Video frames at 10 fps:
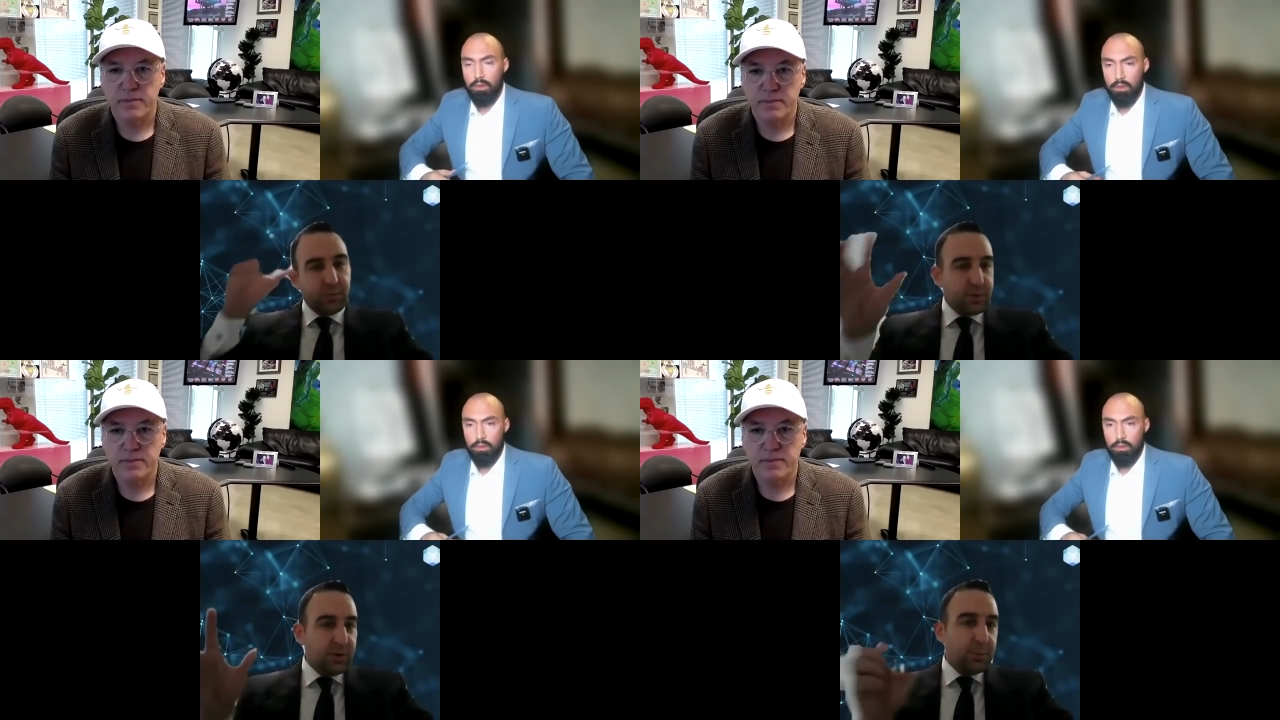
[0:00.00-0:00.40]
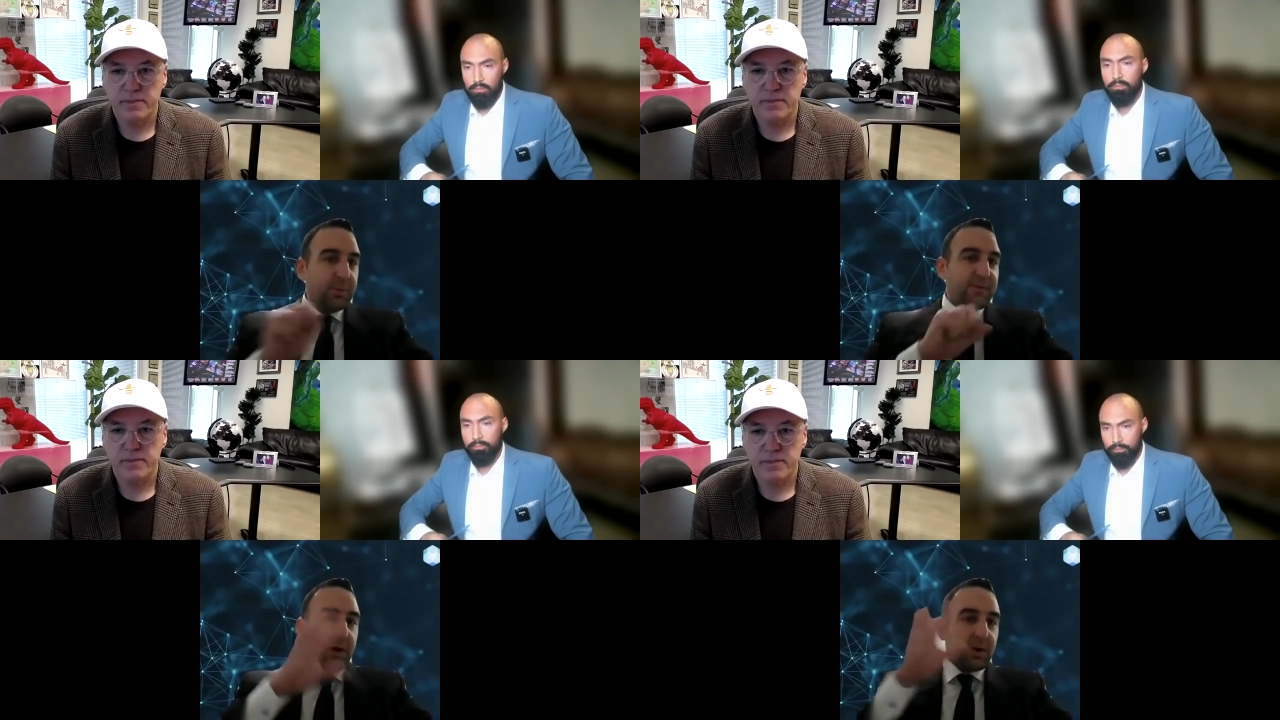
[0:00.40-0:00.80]
Speaker 1: with global.
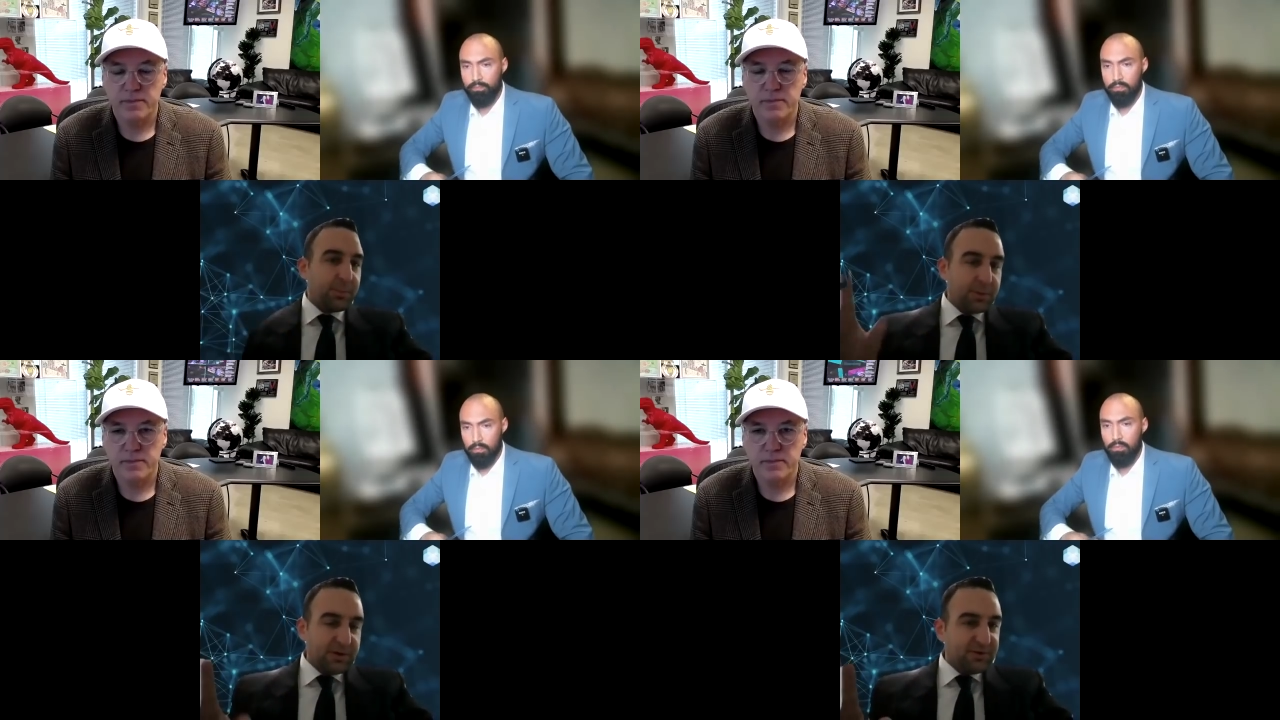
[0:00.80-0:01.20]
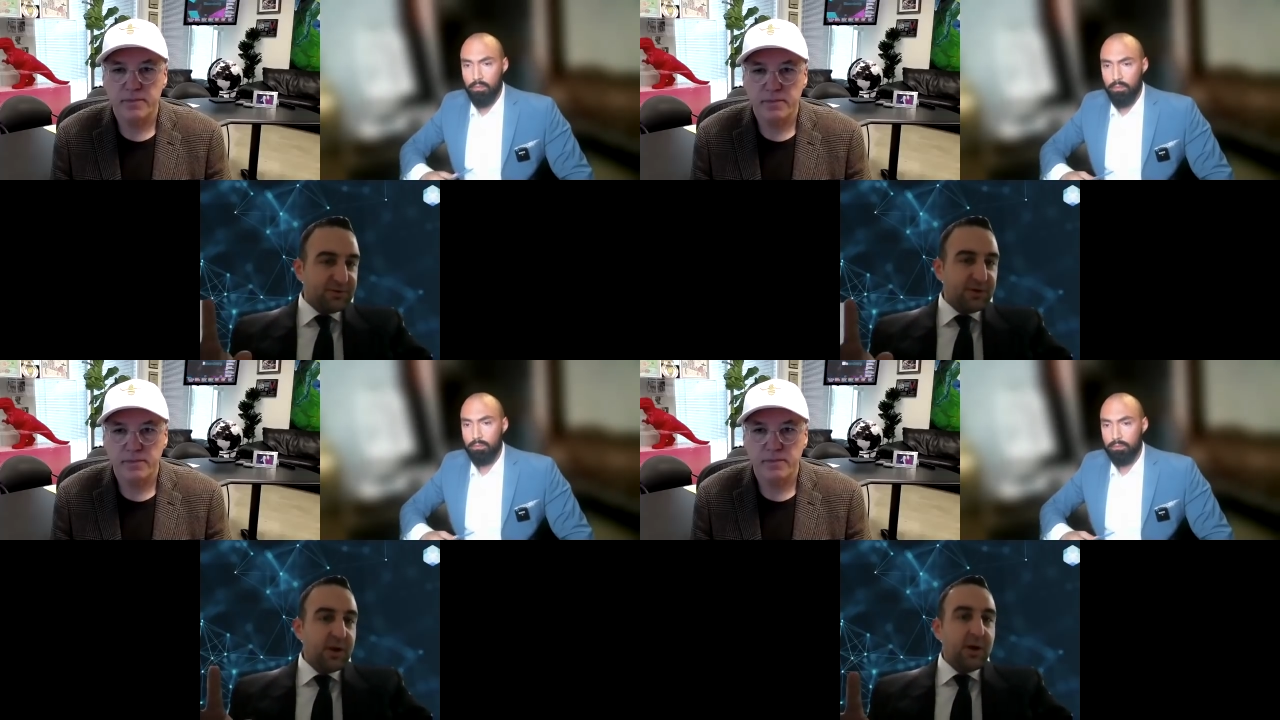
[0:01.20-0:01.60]
We've got
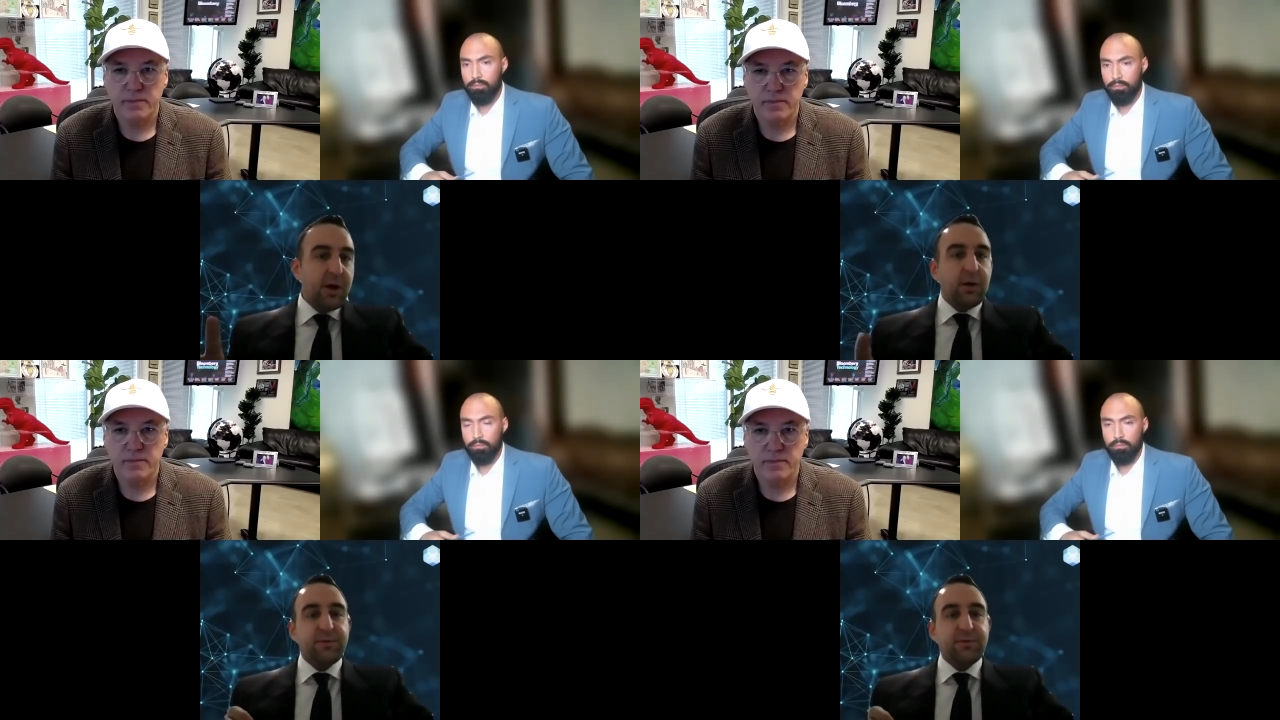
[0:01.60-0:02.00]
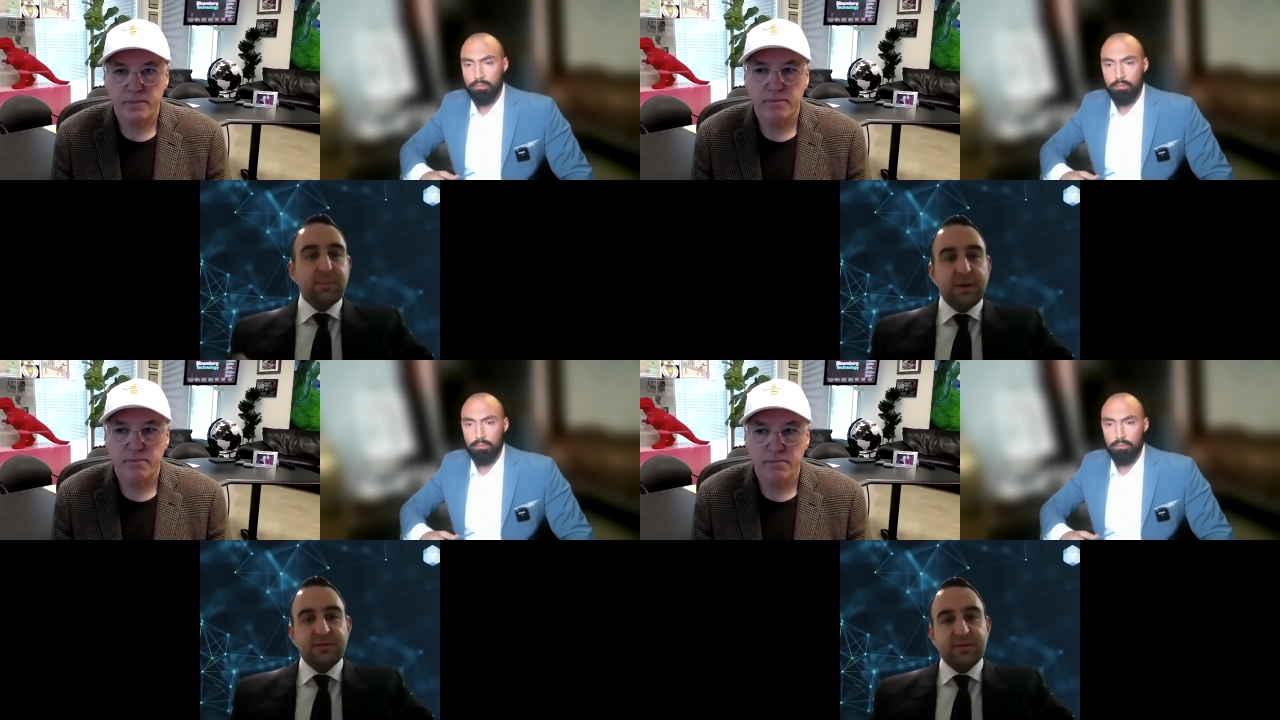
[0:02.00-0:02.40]
operations all over the
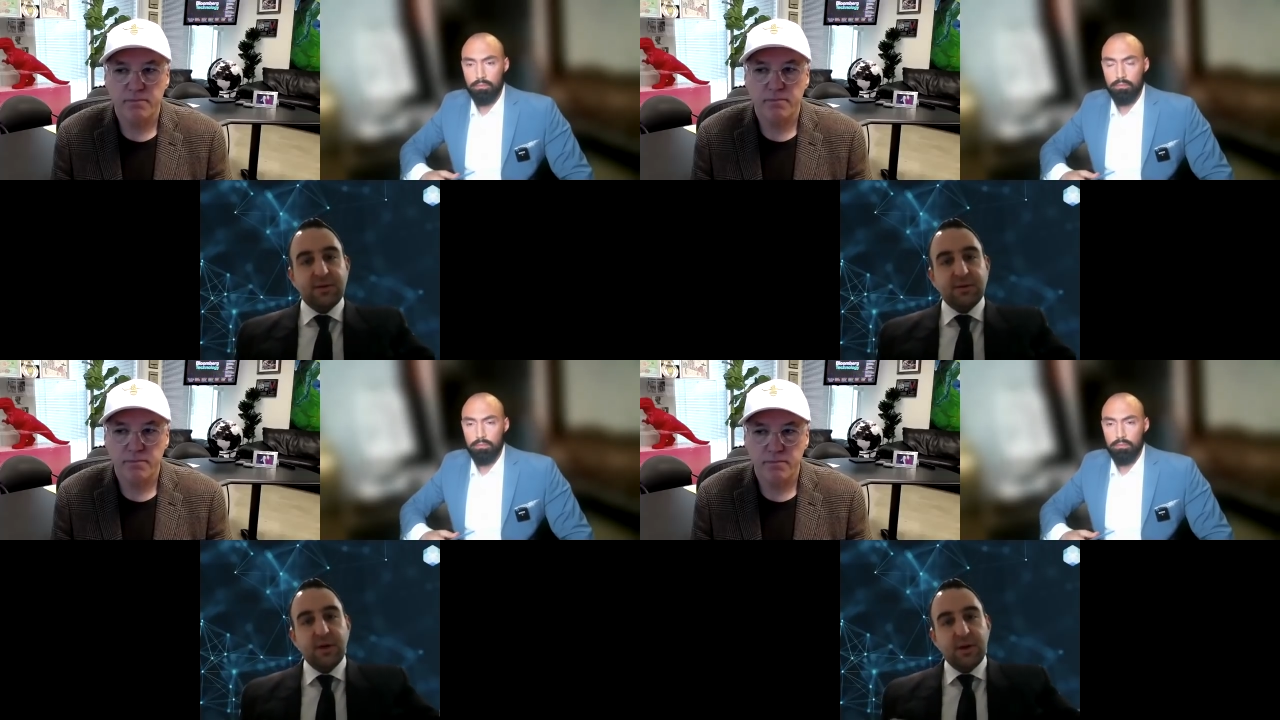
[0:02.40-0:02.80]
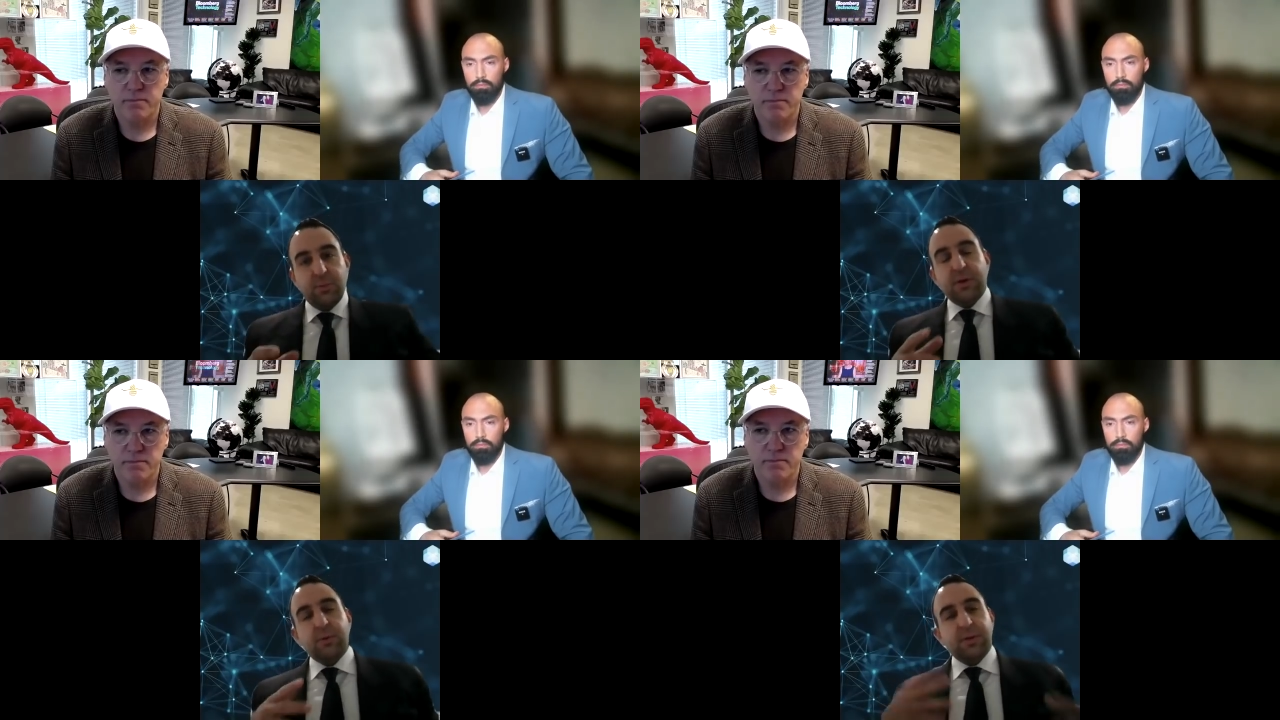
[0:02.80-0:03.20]
place. And
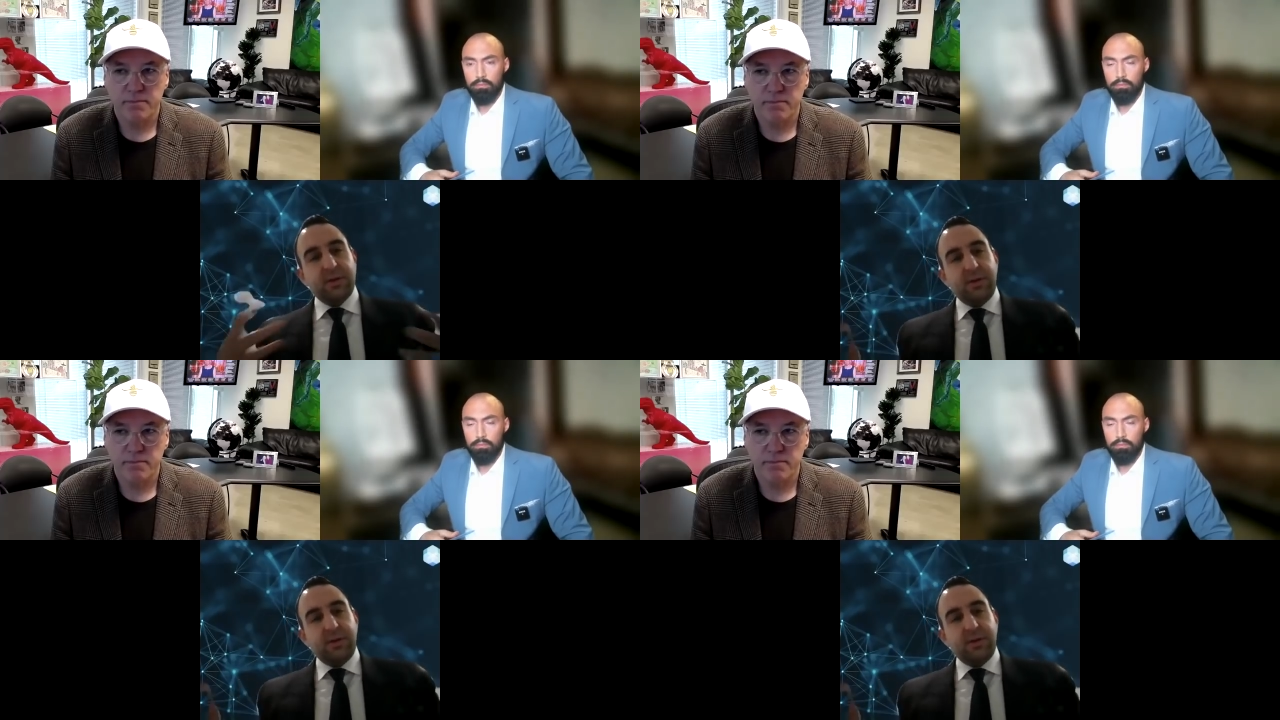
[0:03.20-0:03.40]
we know that